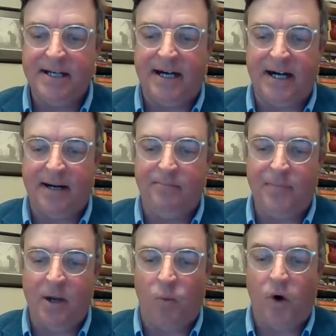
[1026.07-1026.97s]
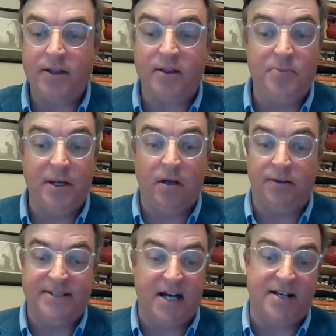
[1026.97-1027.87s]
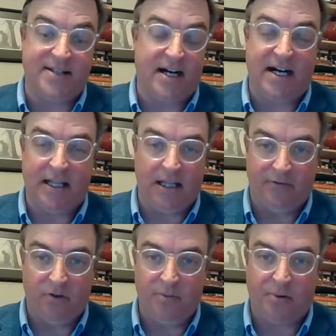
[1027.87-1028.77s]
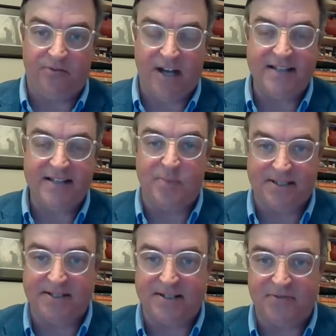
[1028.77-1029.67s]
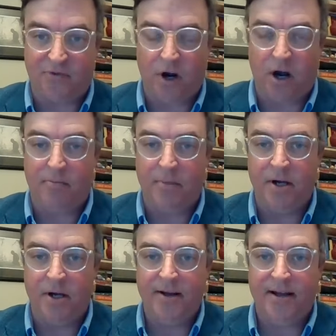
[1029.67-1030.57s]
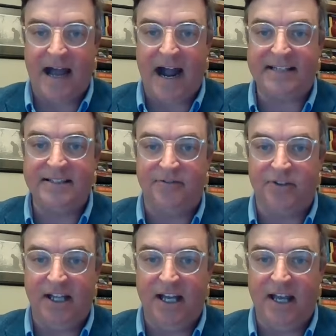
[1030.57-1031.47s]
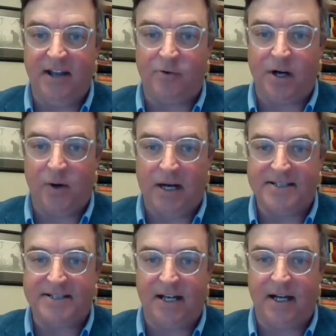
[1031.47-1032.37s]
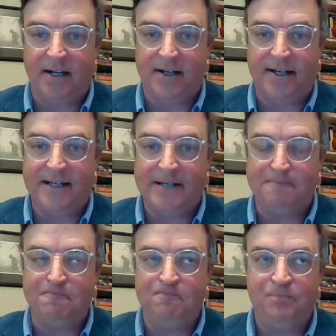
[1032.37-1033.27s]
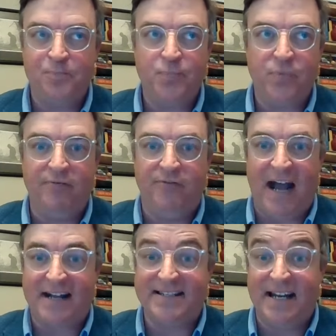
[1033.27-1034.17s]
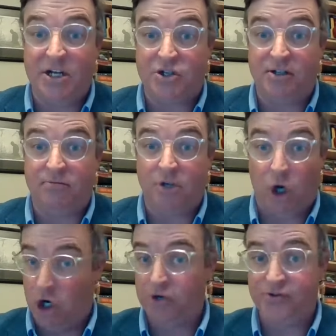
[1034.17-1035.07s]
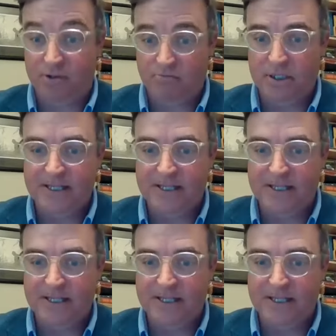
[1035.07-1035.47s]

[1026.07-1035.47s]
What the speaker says: And what the bill does at a high level, it prevents businesses from actively requesting vaccination cards.